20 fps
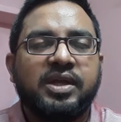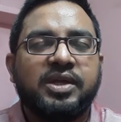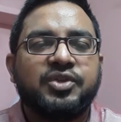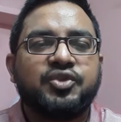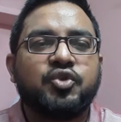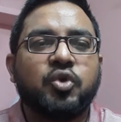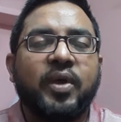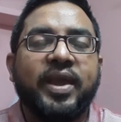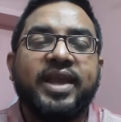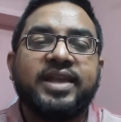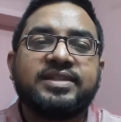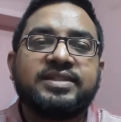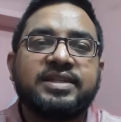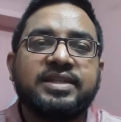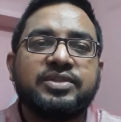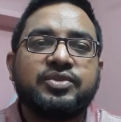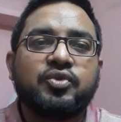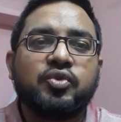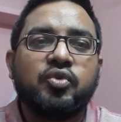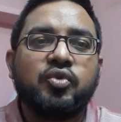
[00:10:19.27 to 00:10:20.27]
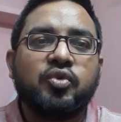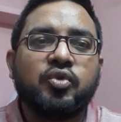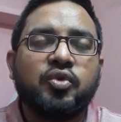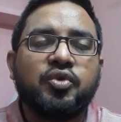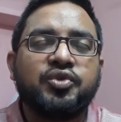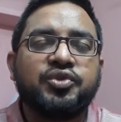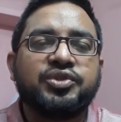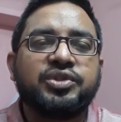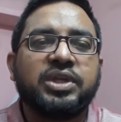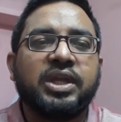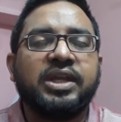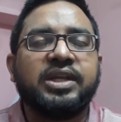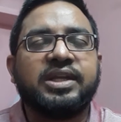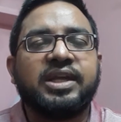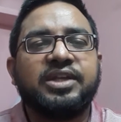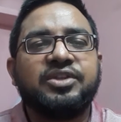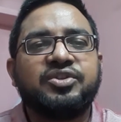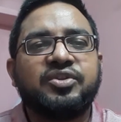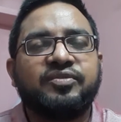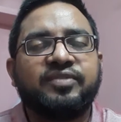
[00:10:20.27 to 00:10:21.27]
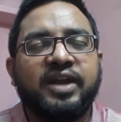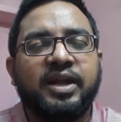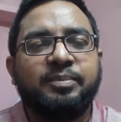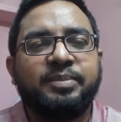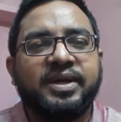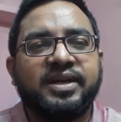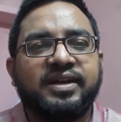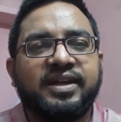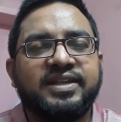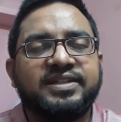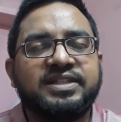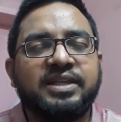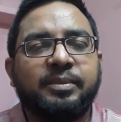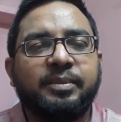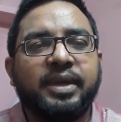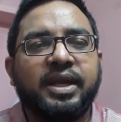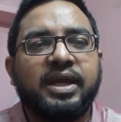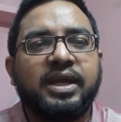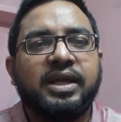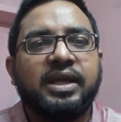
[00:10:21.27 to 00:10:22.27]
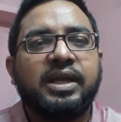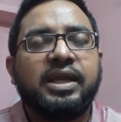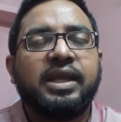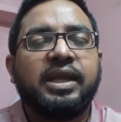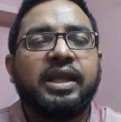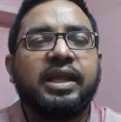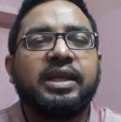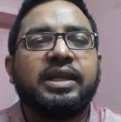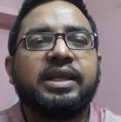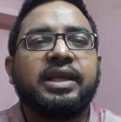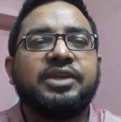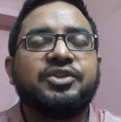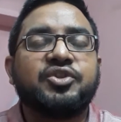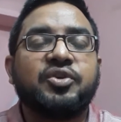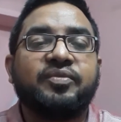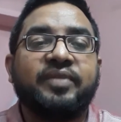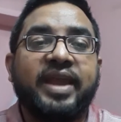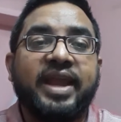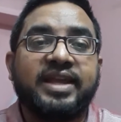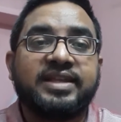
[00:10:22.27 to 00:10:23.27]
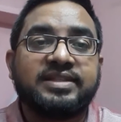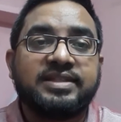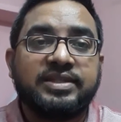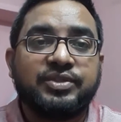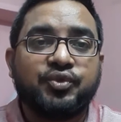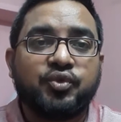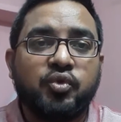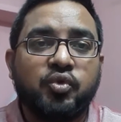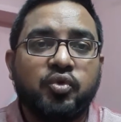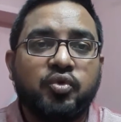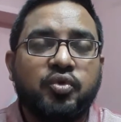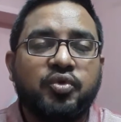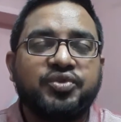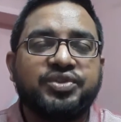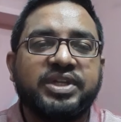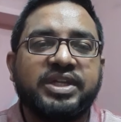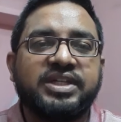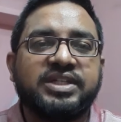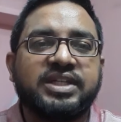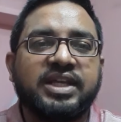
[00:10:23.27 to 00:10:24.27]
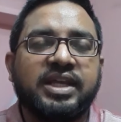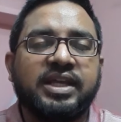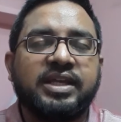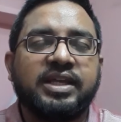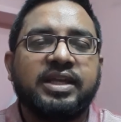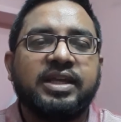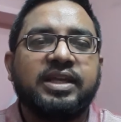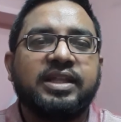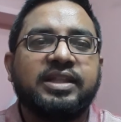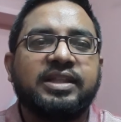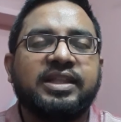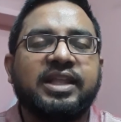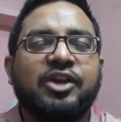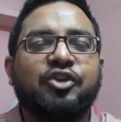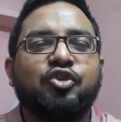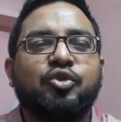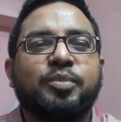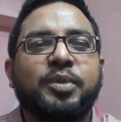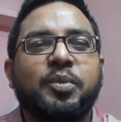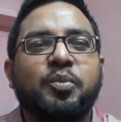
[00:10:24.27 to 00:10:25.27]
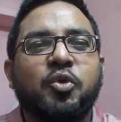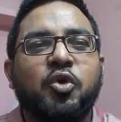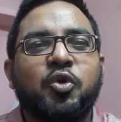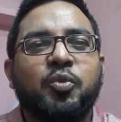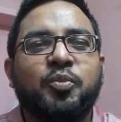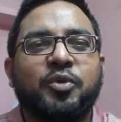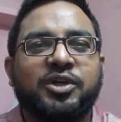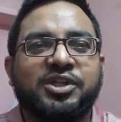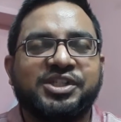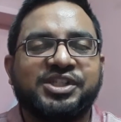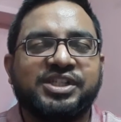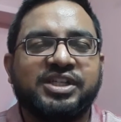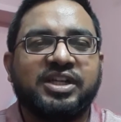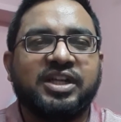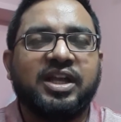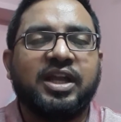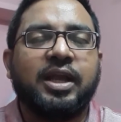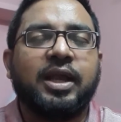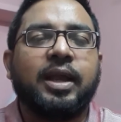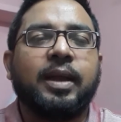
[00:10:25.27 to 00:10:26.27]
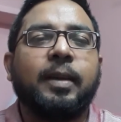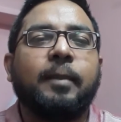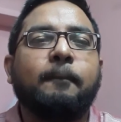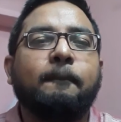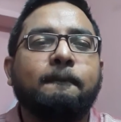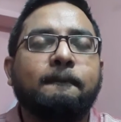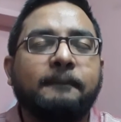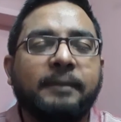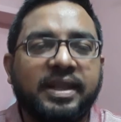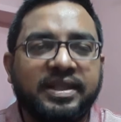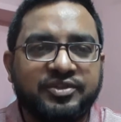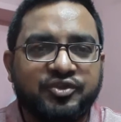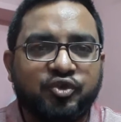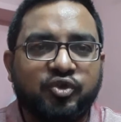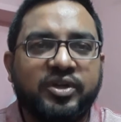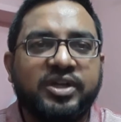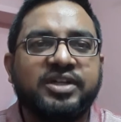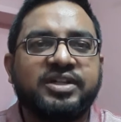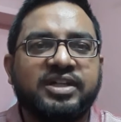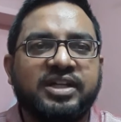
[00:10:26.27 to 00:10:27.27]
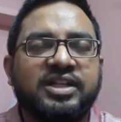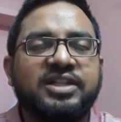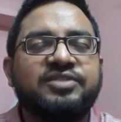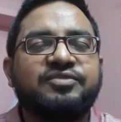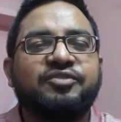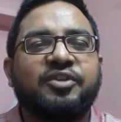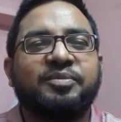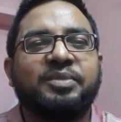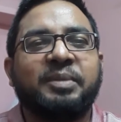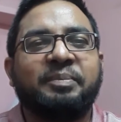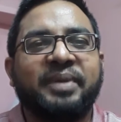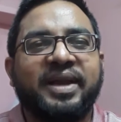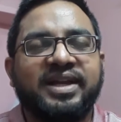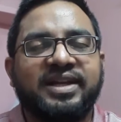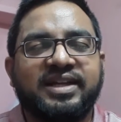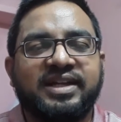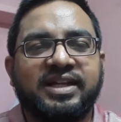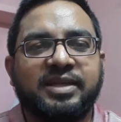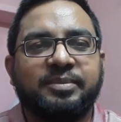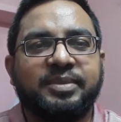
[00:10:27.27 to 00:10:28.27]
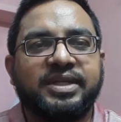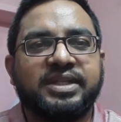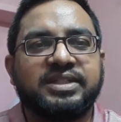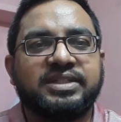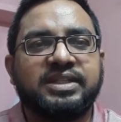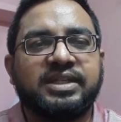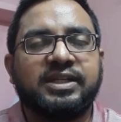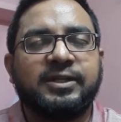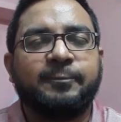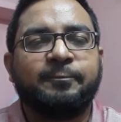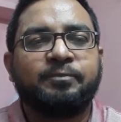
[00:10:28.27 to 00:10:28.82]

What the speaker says: So excess glucose in case of hyperglycemia, in case of excess glucose intake, there will be more insulin release from the pancreatic beta cell.